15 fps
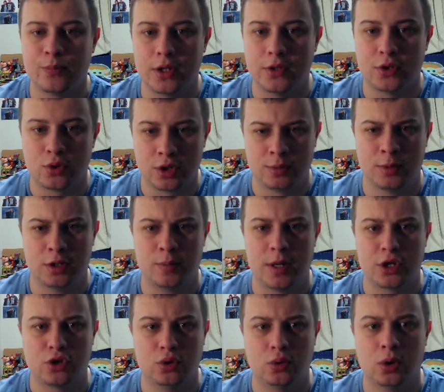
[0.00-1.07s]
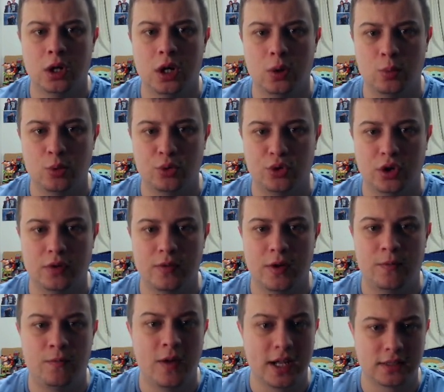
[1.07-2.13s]
And the Christmas special will serve
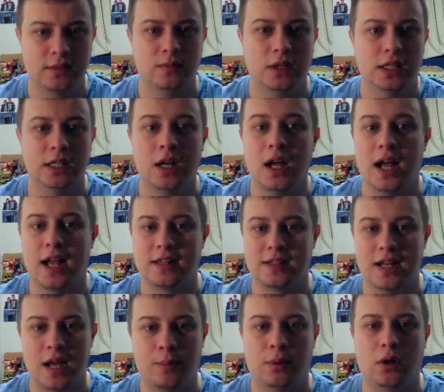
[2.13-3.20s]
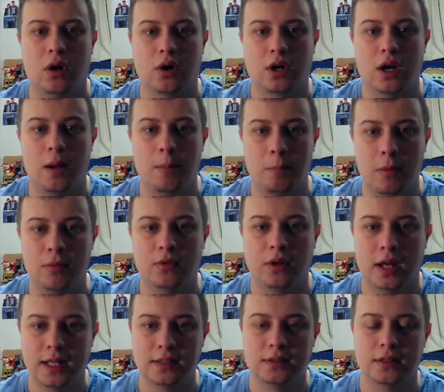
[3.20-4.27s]
effectively as an epilogue a month
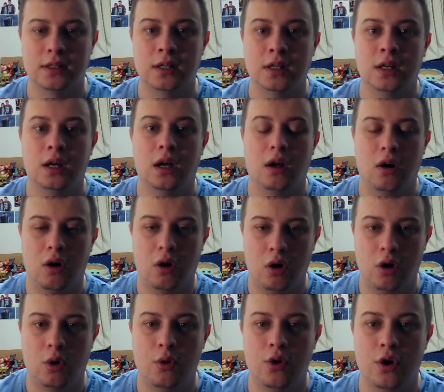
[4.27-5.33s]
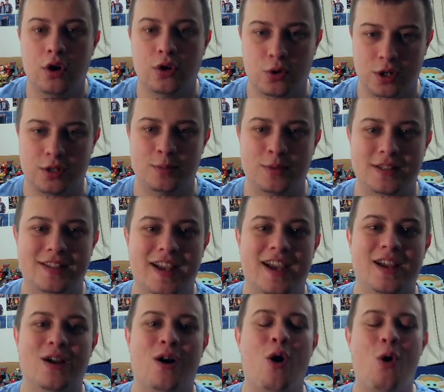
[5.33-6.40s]
later on Christmas
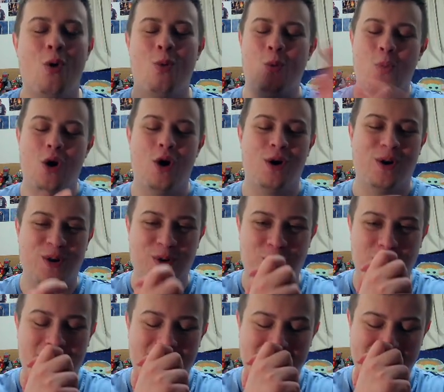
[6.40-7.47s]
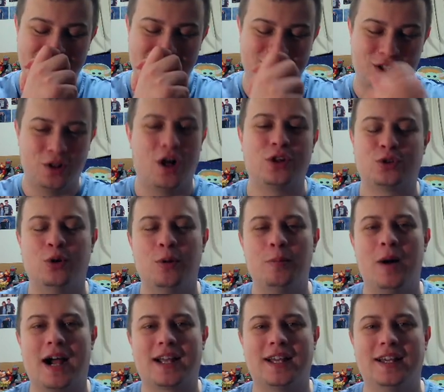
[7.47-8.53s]
Day. Woohoo! There's a lot to
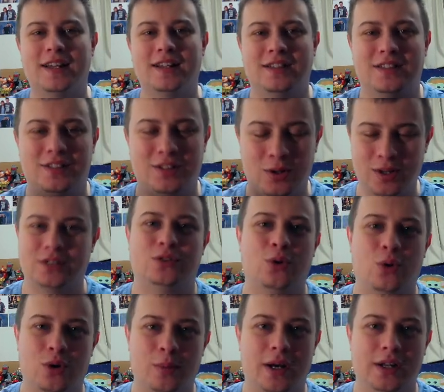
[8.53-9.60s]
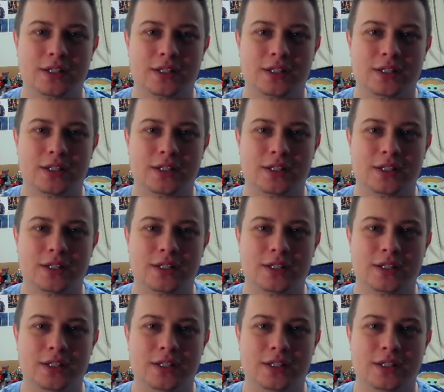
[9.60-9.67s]
unpack here, so let's talk about